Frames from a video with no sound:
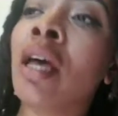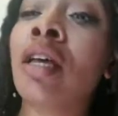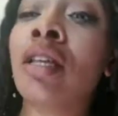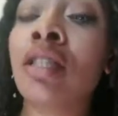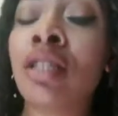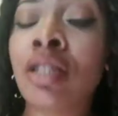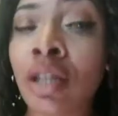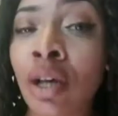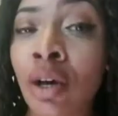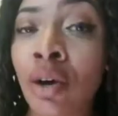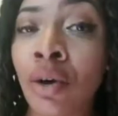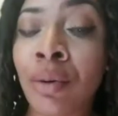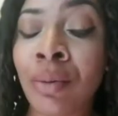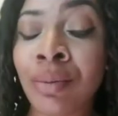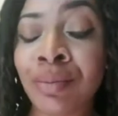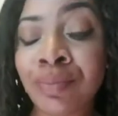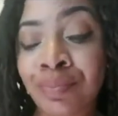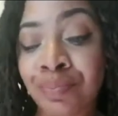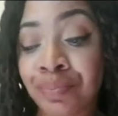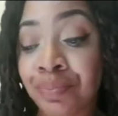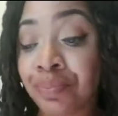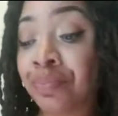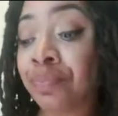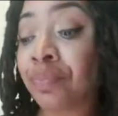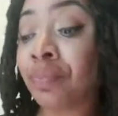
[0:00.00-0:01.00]
So
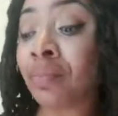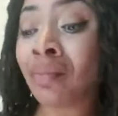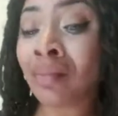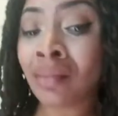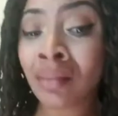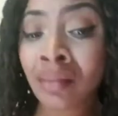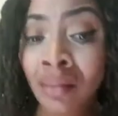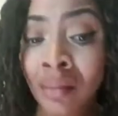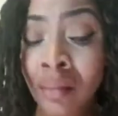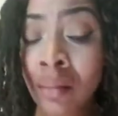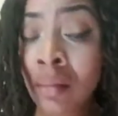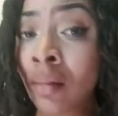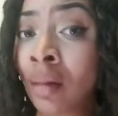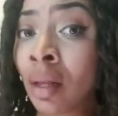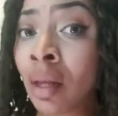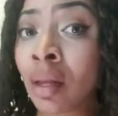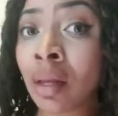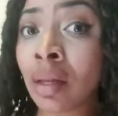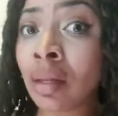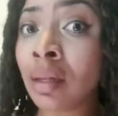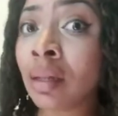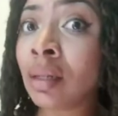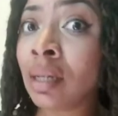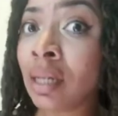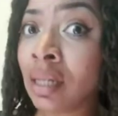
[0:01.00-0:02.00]

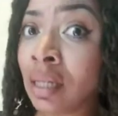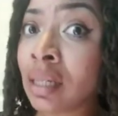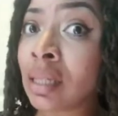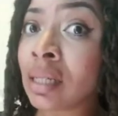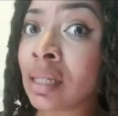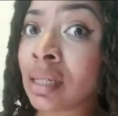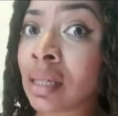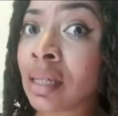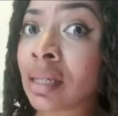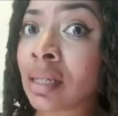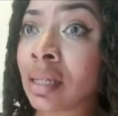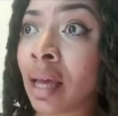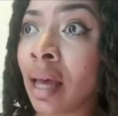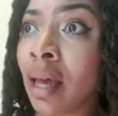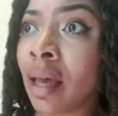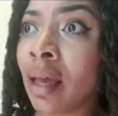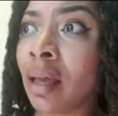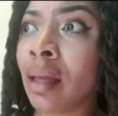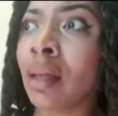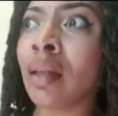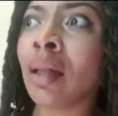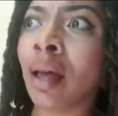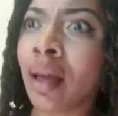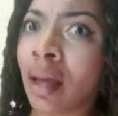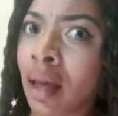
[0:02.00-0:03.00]
needless to
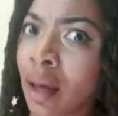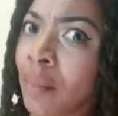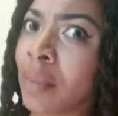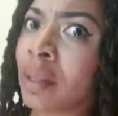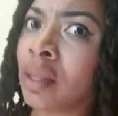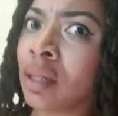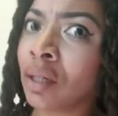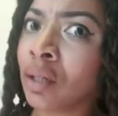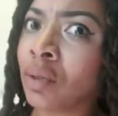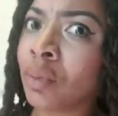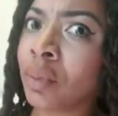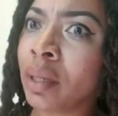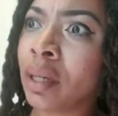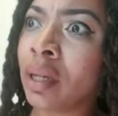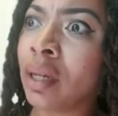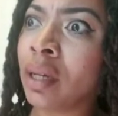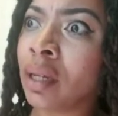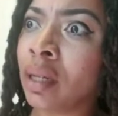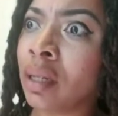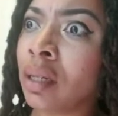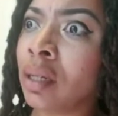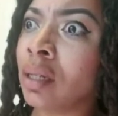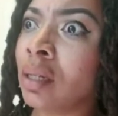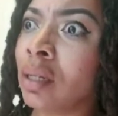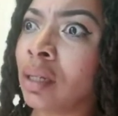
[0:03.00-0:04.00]
say, like I'm a little
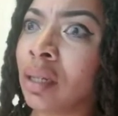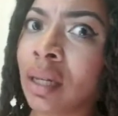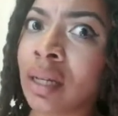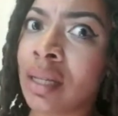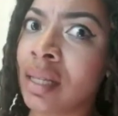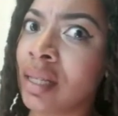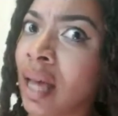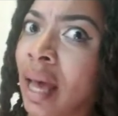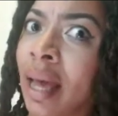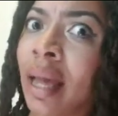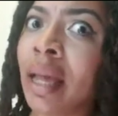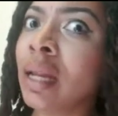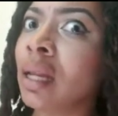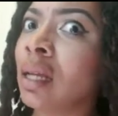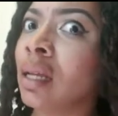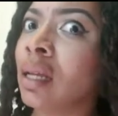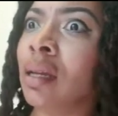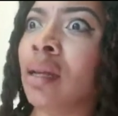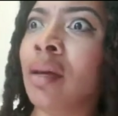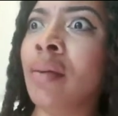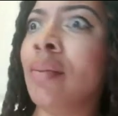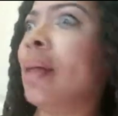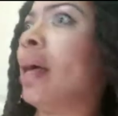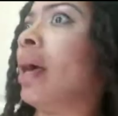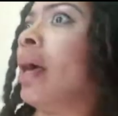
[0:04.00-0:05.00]
bit
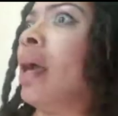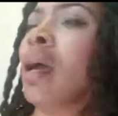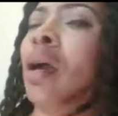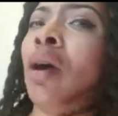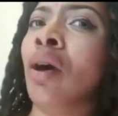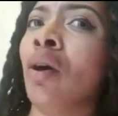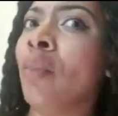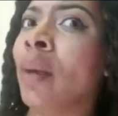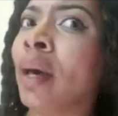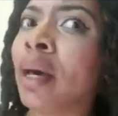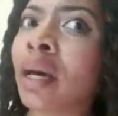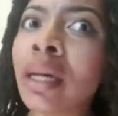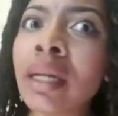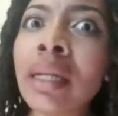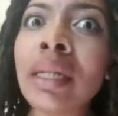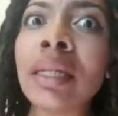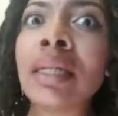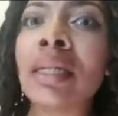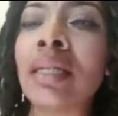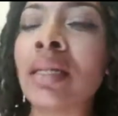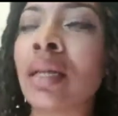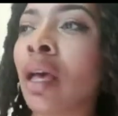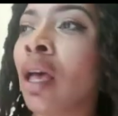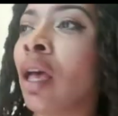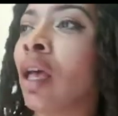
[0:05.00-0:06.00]
excited. I'm like, oh my
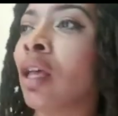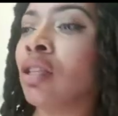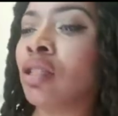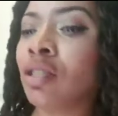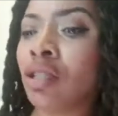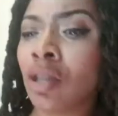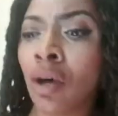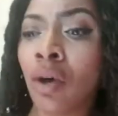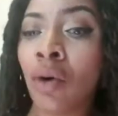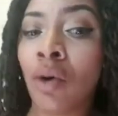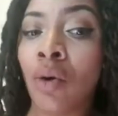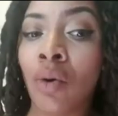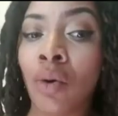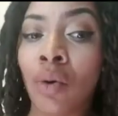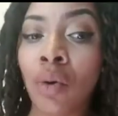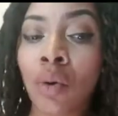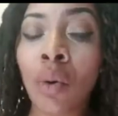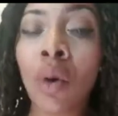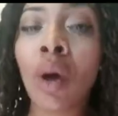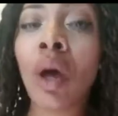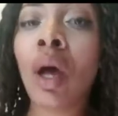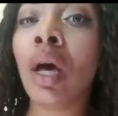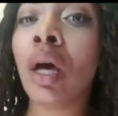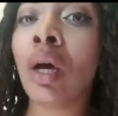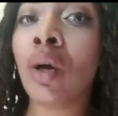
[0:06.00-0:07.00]
goodness.
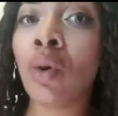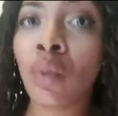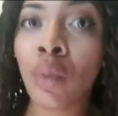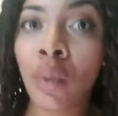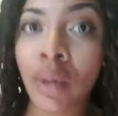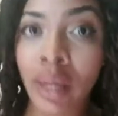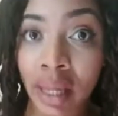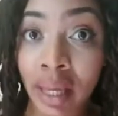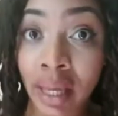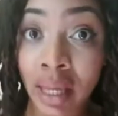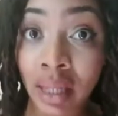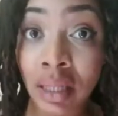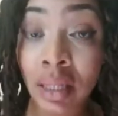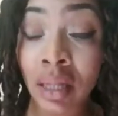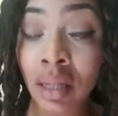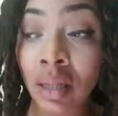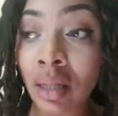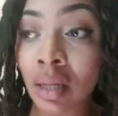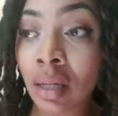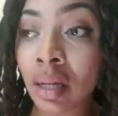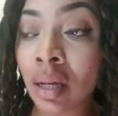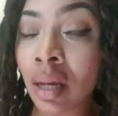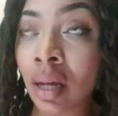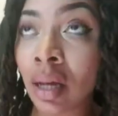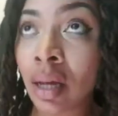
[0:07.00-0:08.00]
So we get to
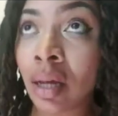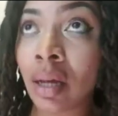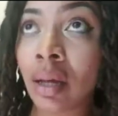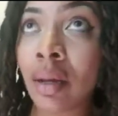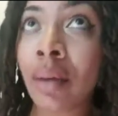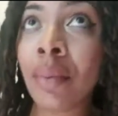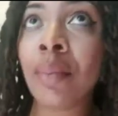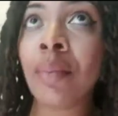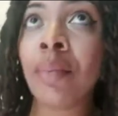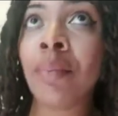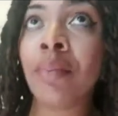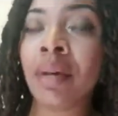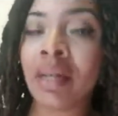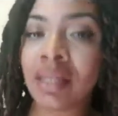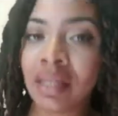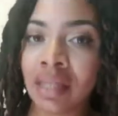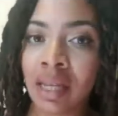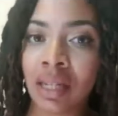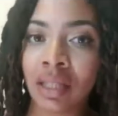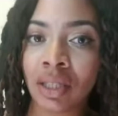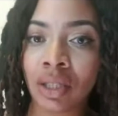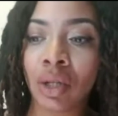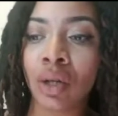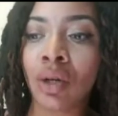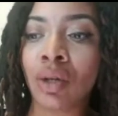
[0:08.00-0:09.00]
the uh, bus
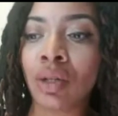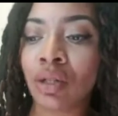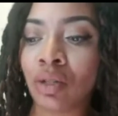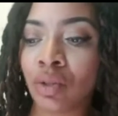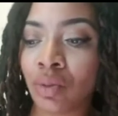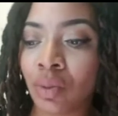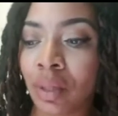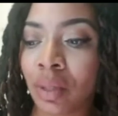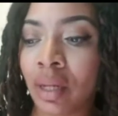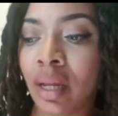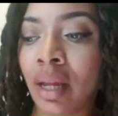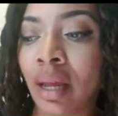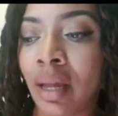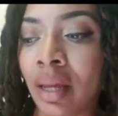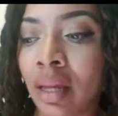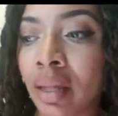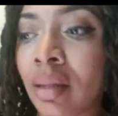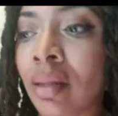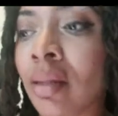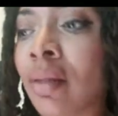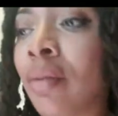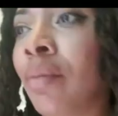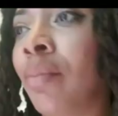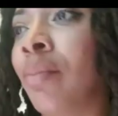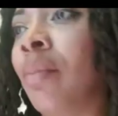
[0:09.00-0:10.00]
station on the
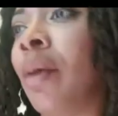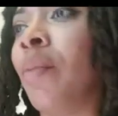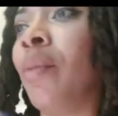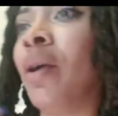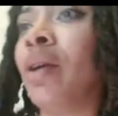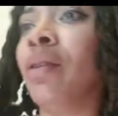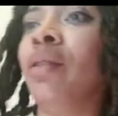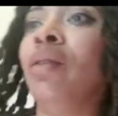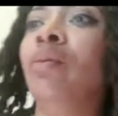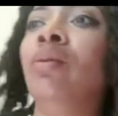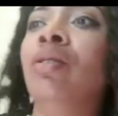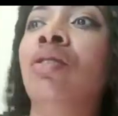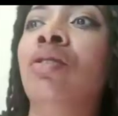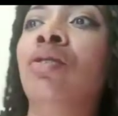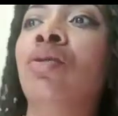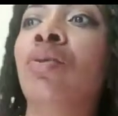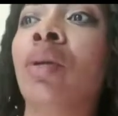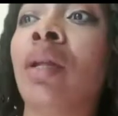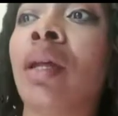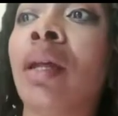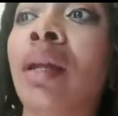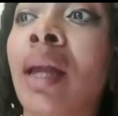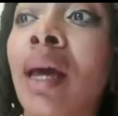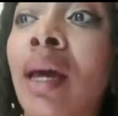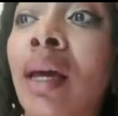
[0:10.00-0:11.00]
28th. My birthday was the
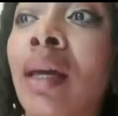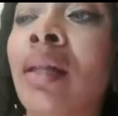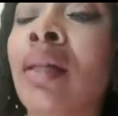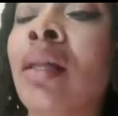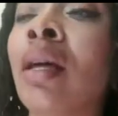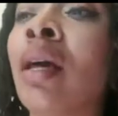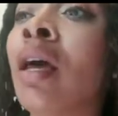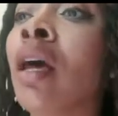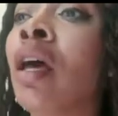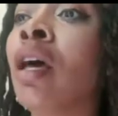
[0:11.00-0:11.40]
29th.